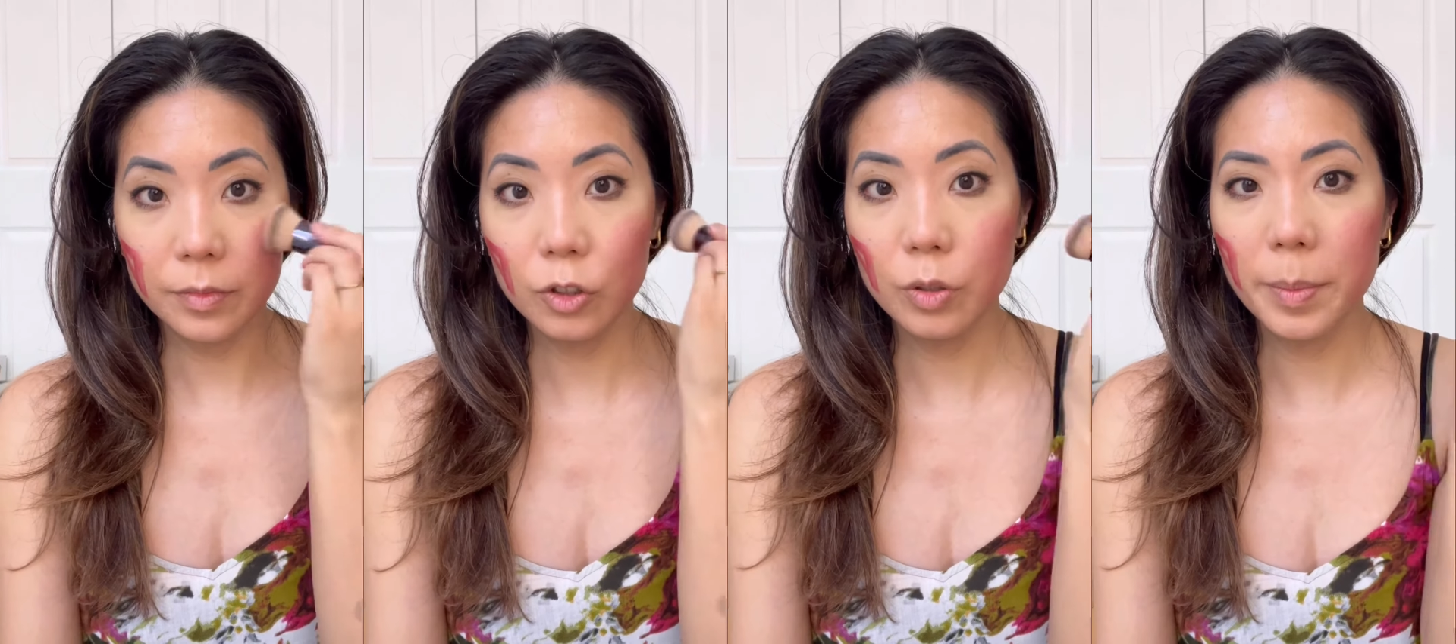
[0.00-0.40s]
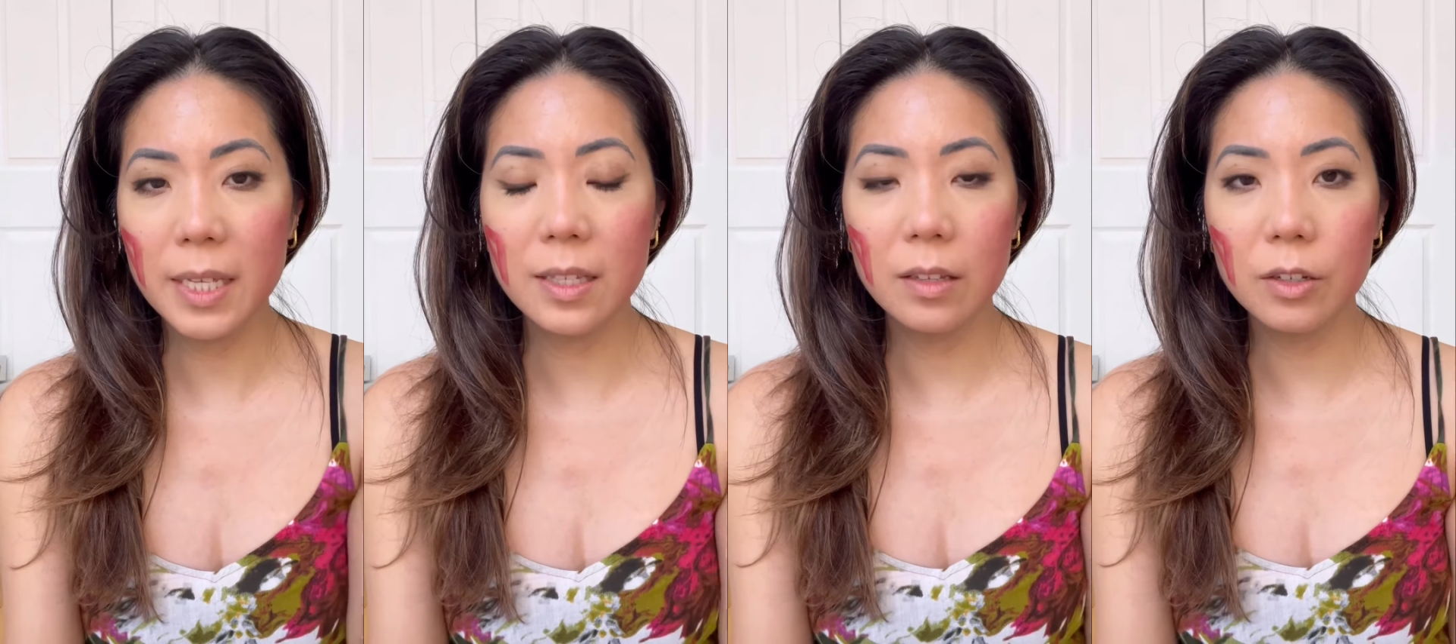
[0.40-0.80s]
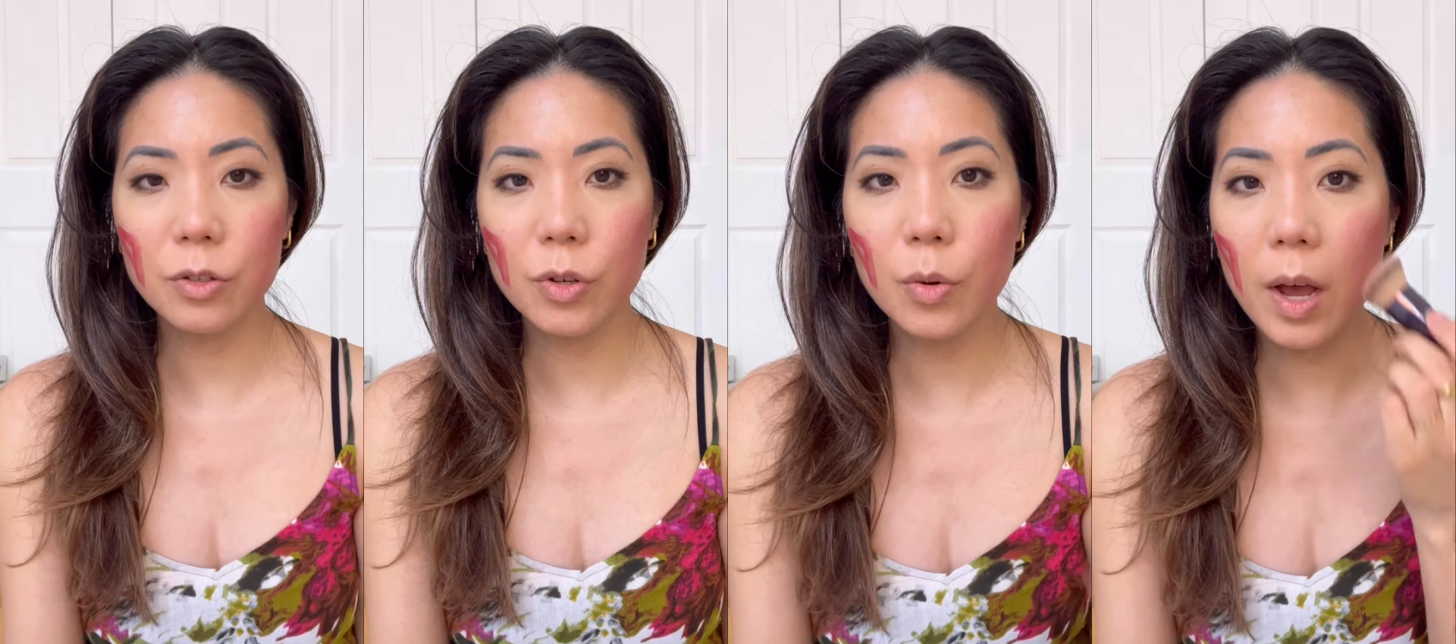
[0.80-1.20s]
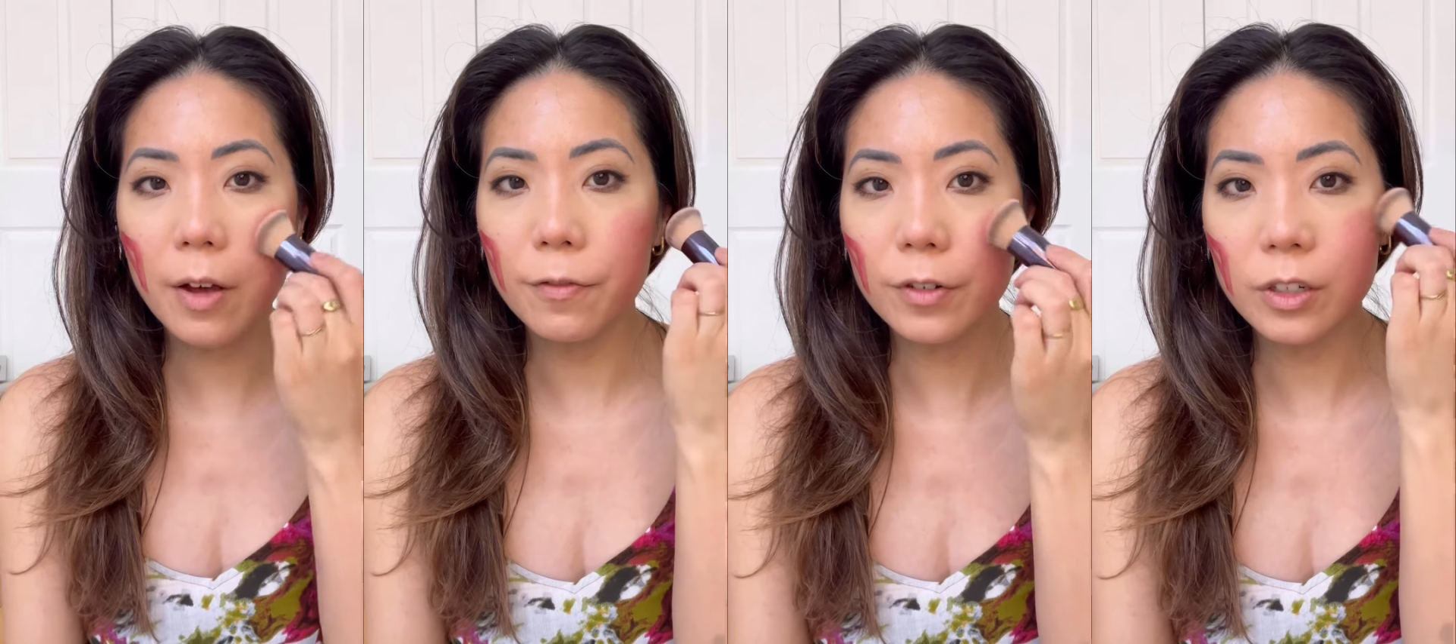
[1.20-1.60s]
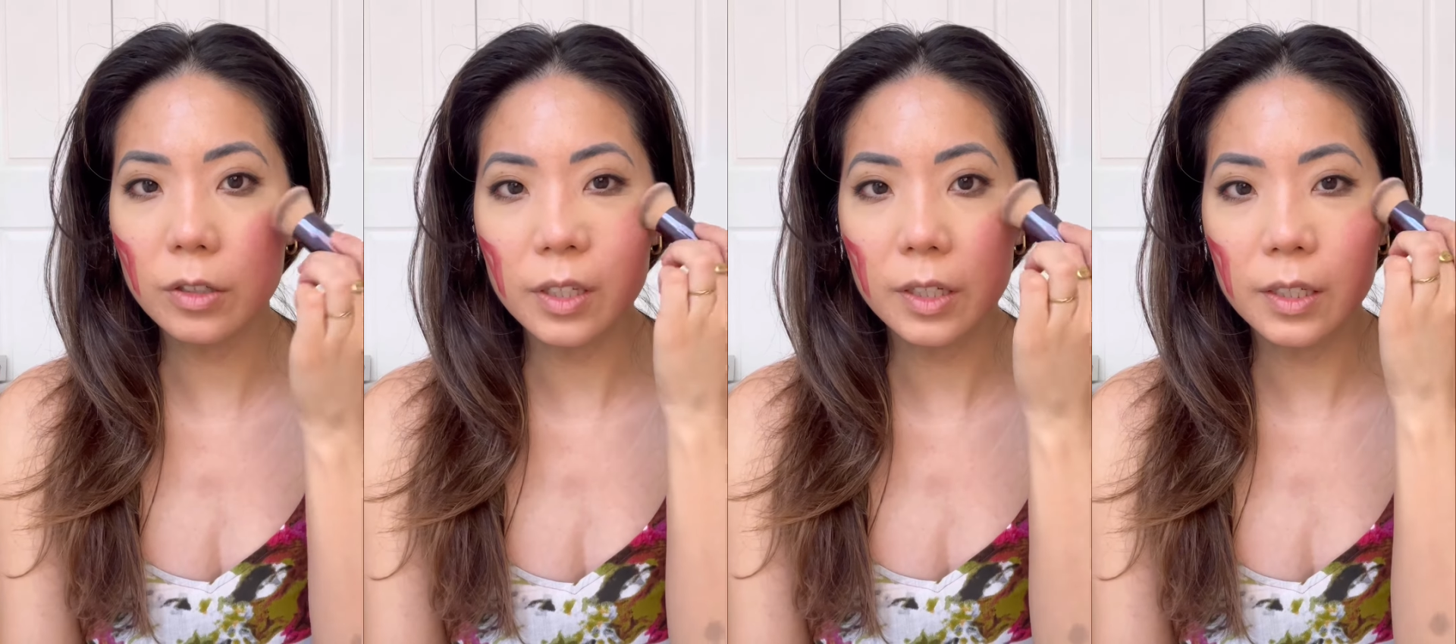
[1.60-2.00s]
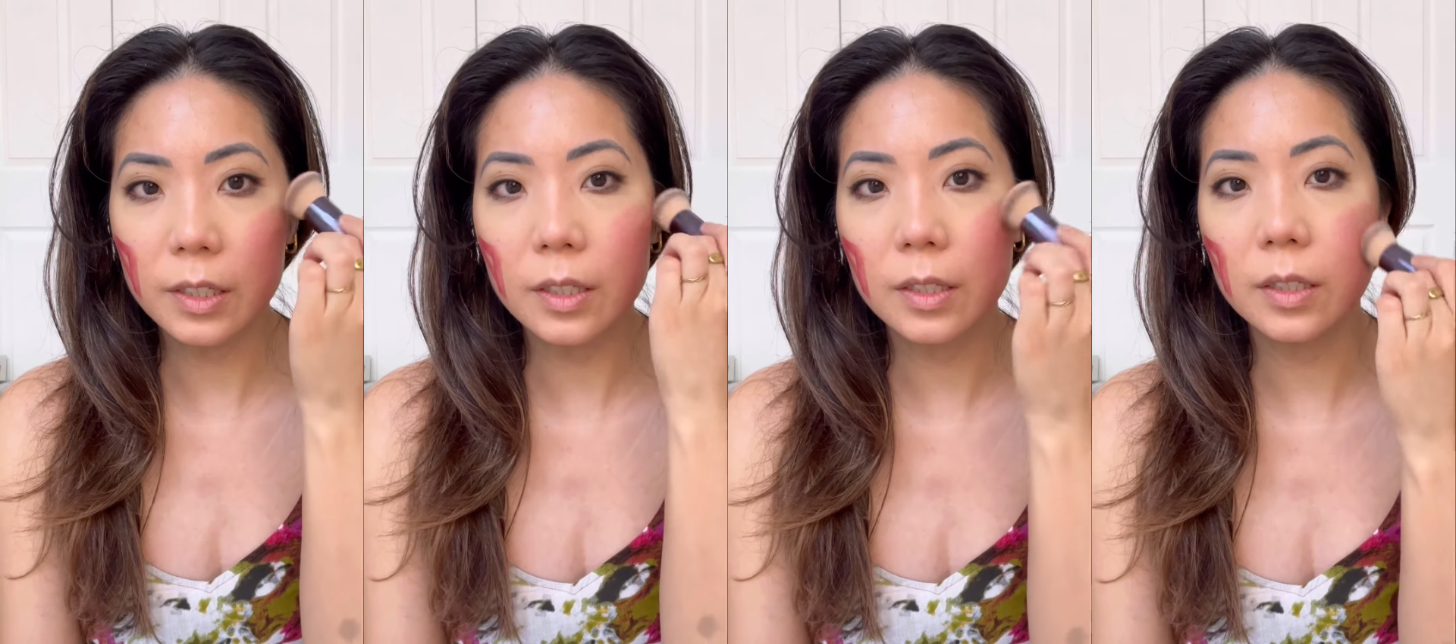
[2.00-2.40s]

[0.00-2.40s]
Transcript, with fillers: she makes it look so effortless.